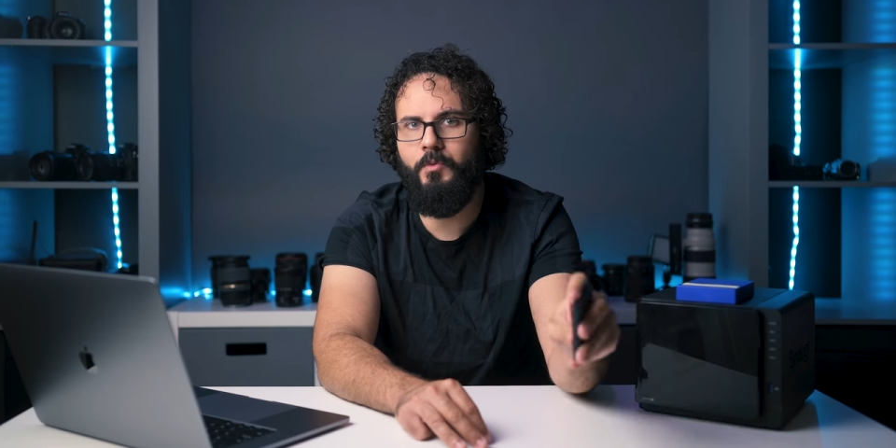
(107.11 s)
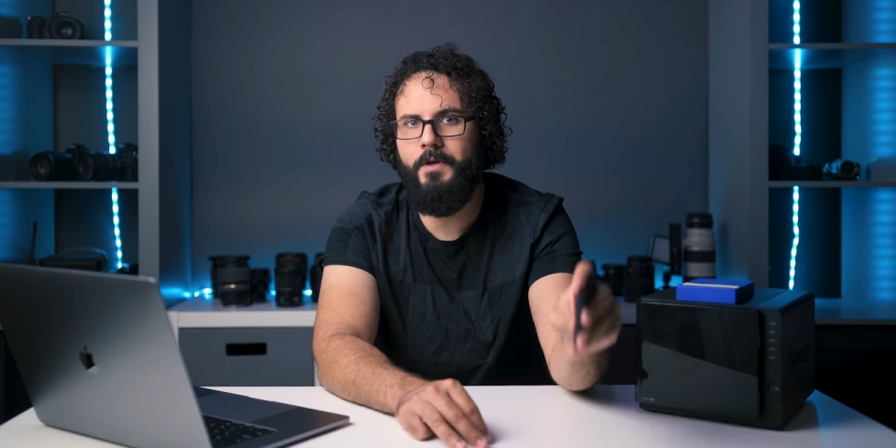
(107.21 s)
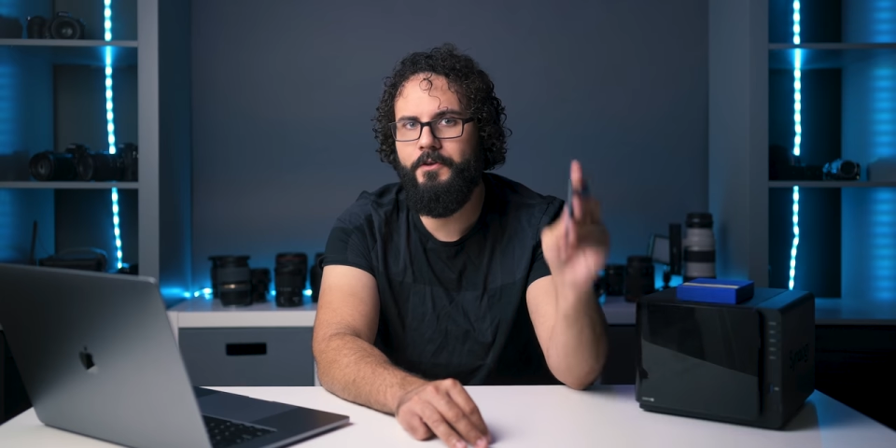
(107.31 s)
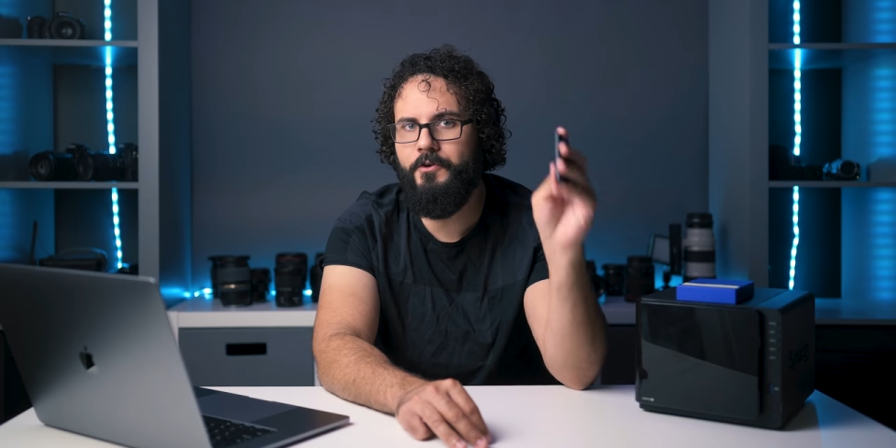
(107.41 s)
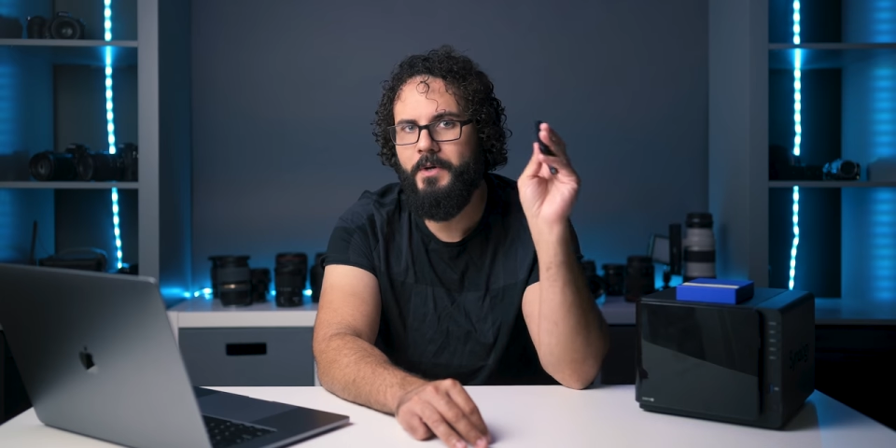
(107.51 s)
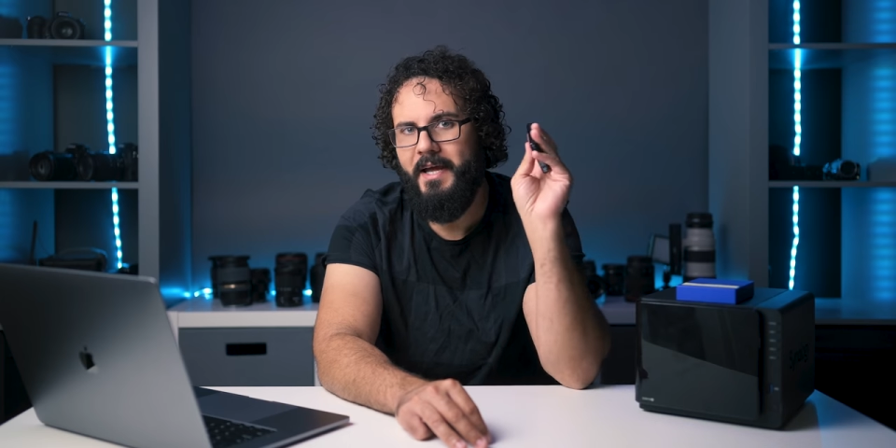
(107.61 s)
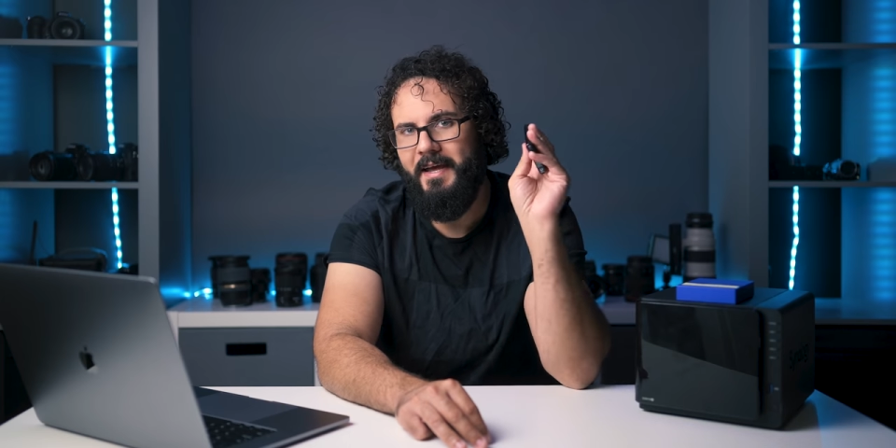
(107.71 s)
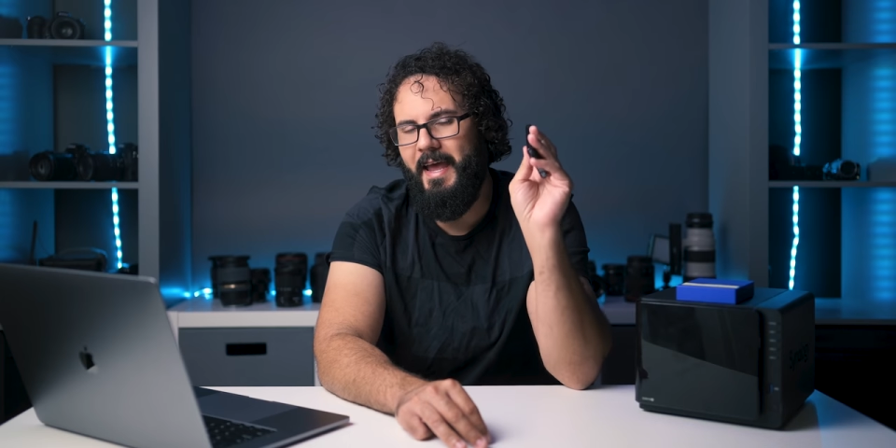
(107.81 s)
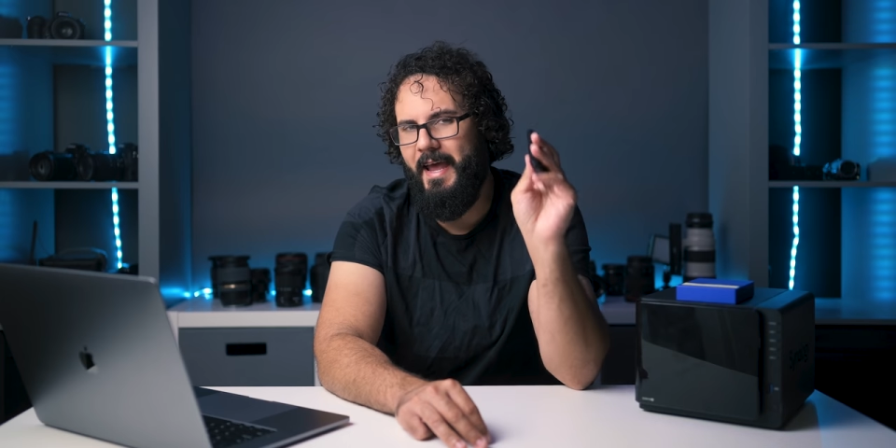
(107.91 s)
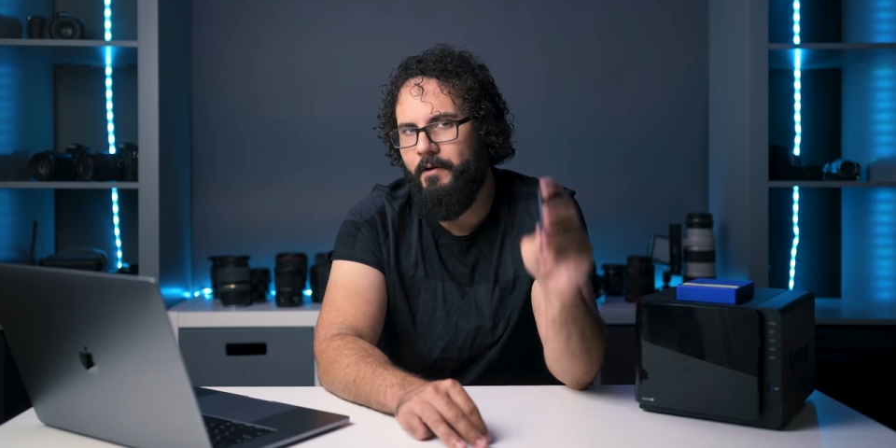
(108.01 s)
with you
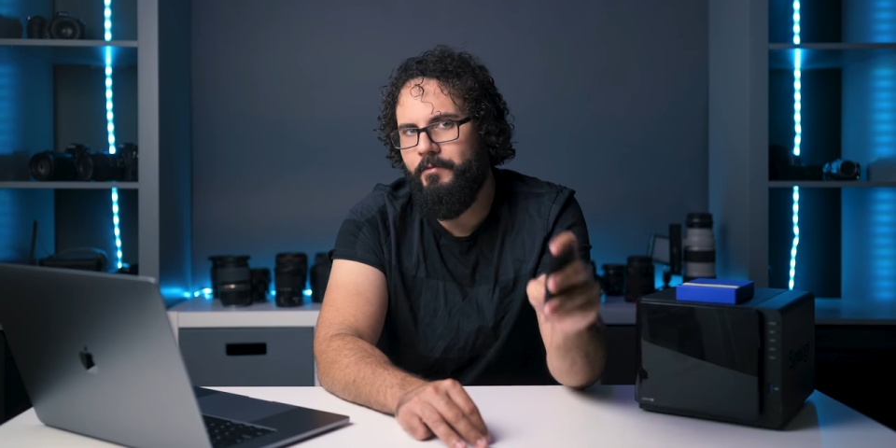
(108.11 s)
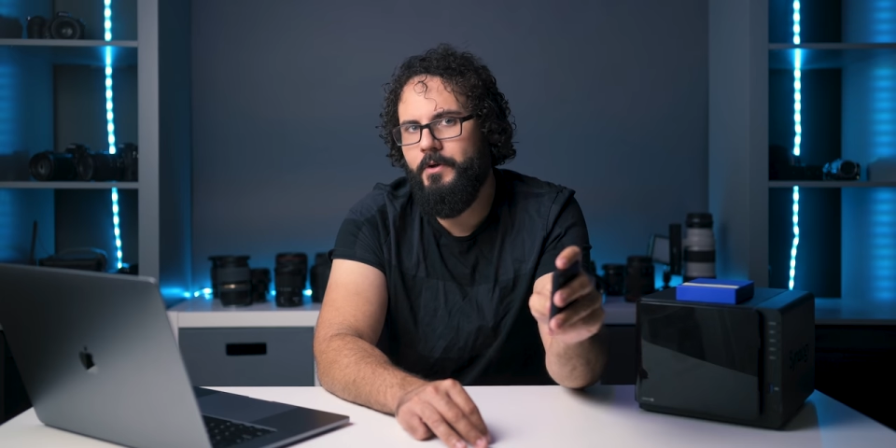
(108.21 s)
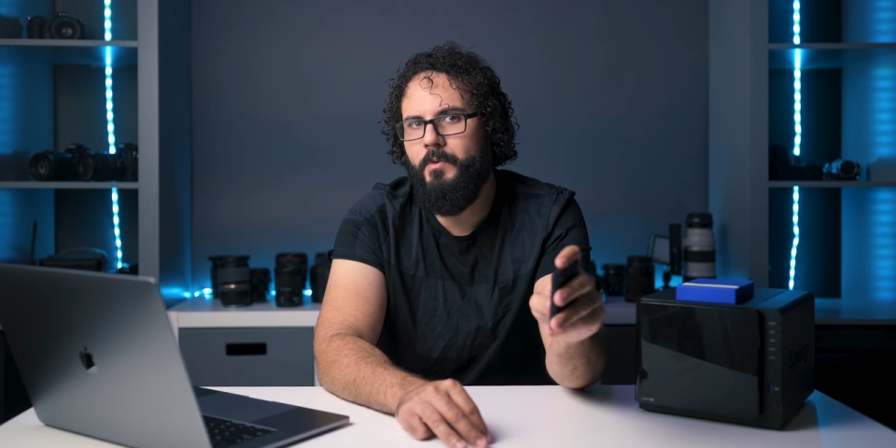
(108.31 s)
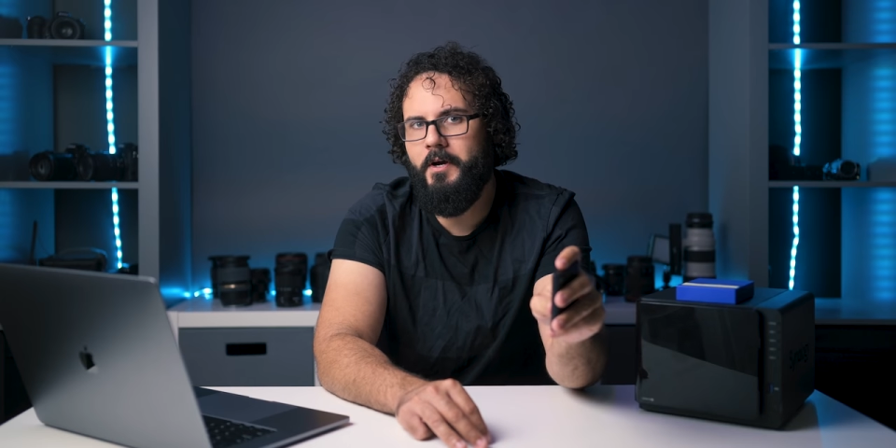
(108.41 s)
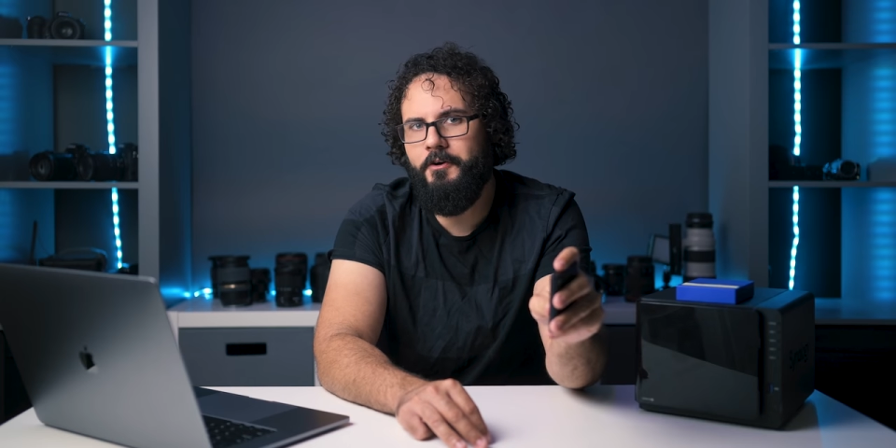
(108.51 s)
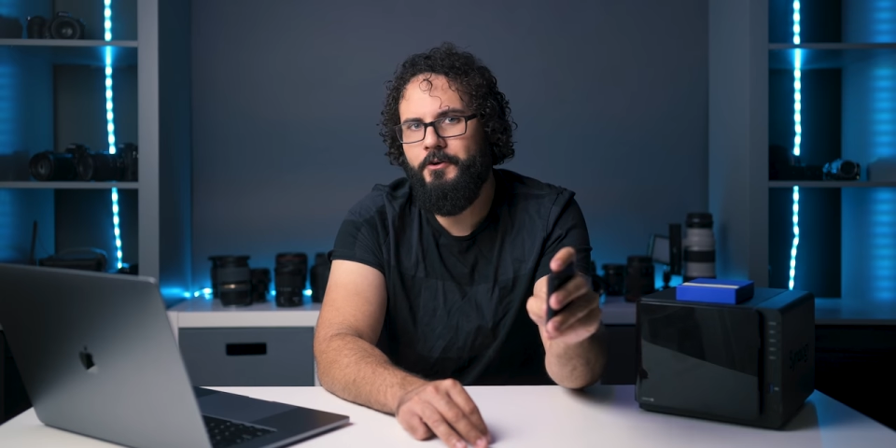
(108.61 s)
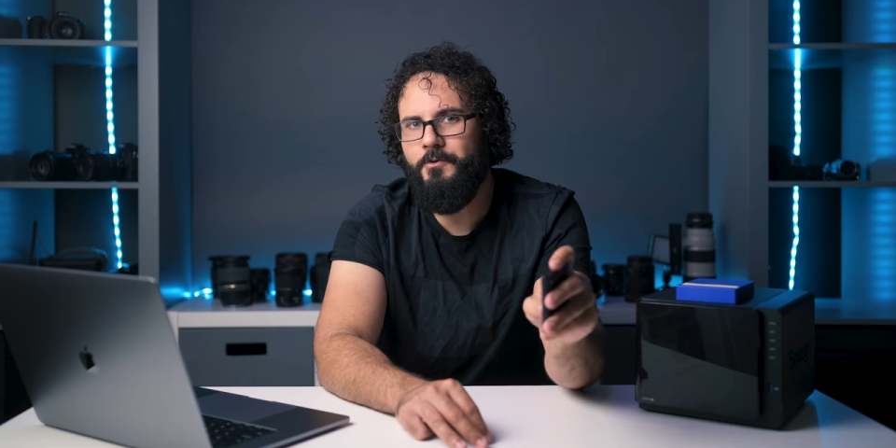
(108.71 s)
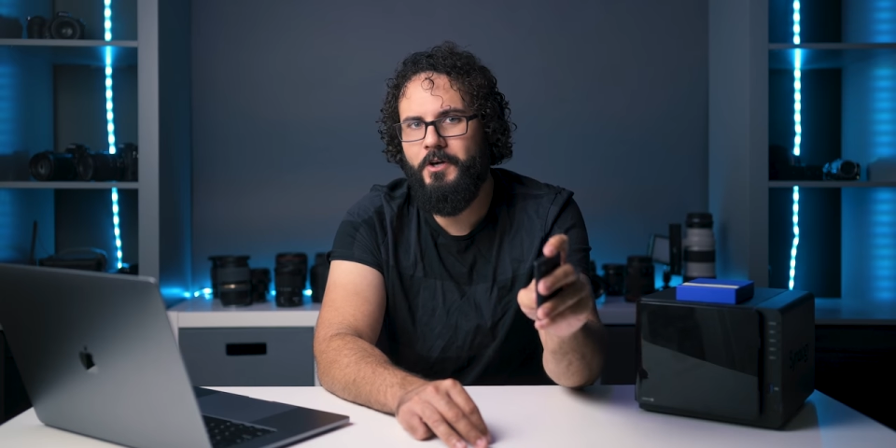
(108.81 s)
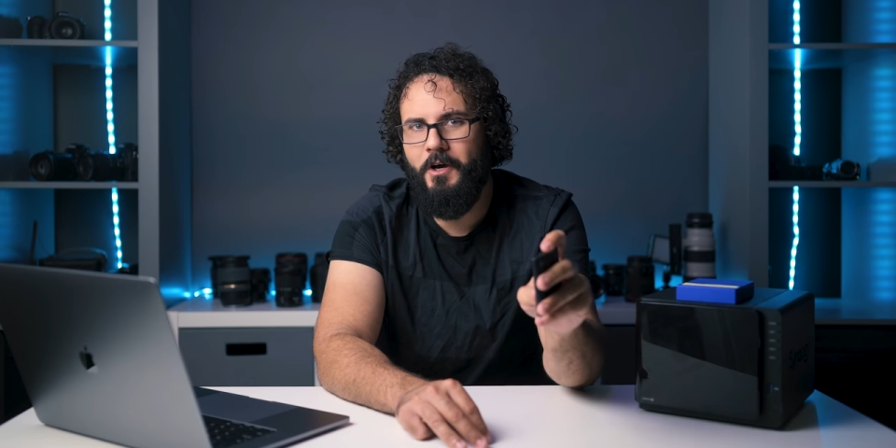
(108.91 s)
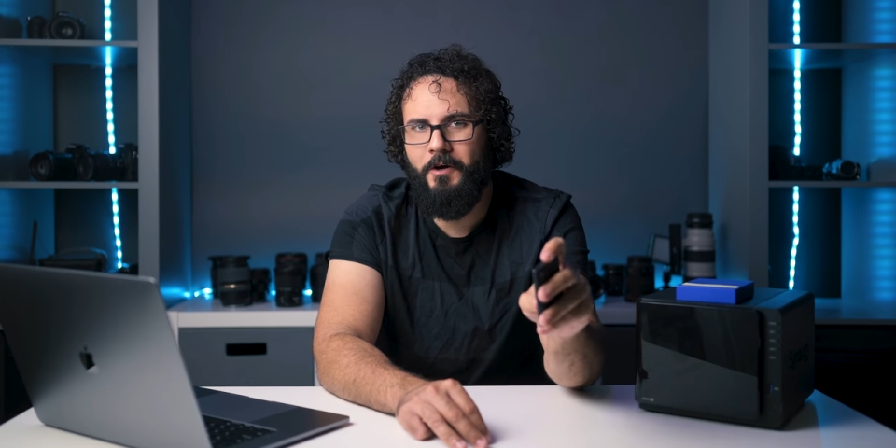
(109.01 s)
everywhere you
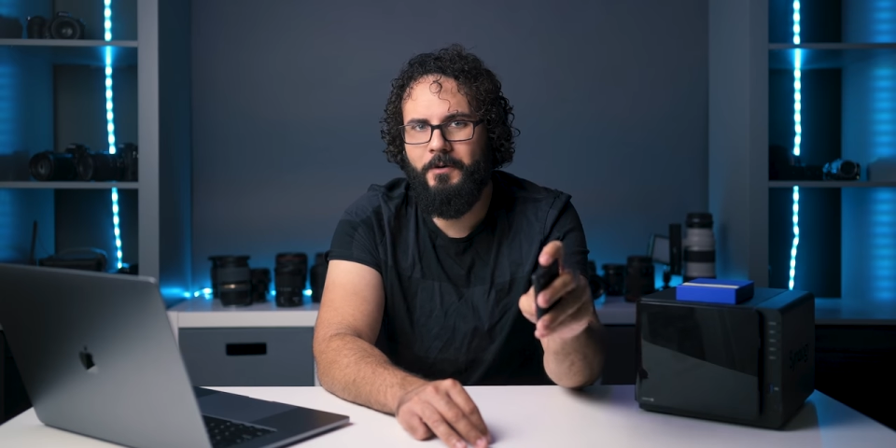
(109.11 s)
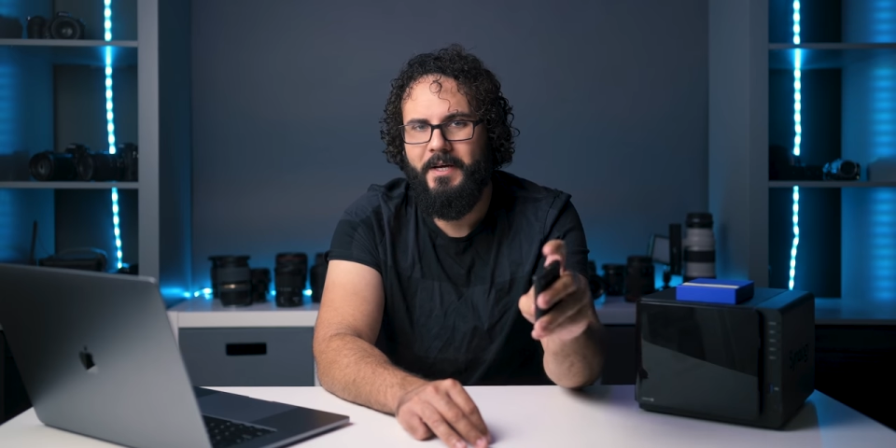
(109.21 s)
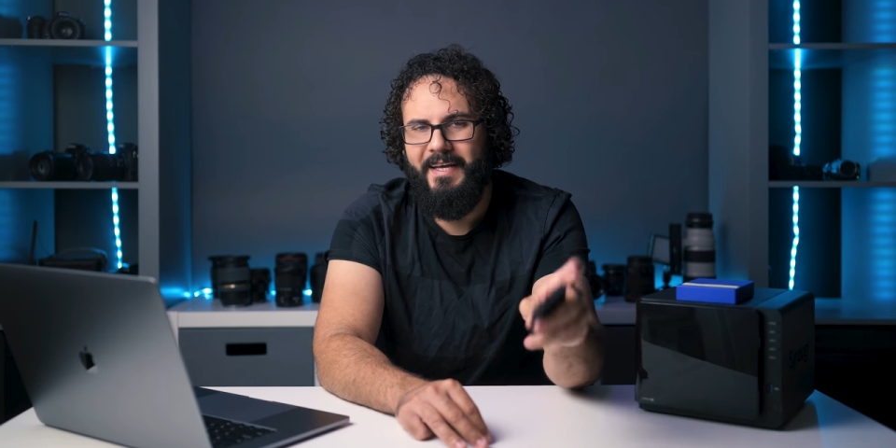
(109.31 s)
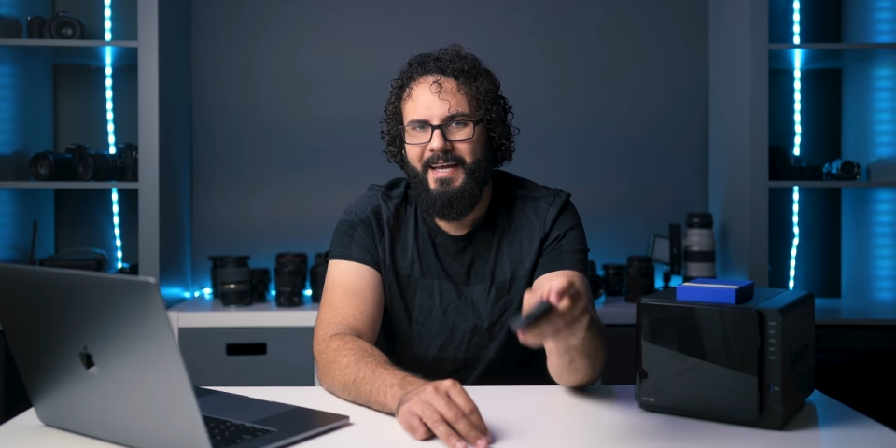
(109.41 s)
go.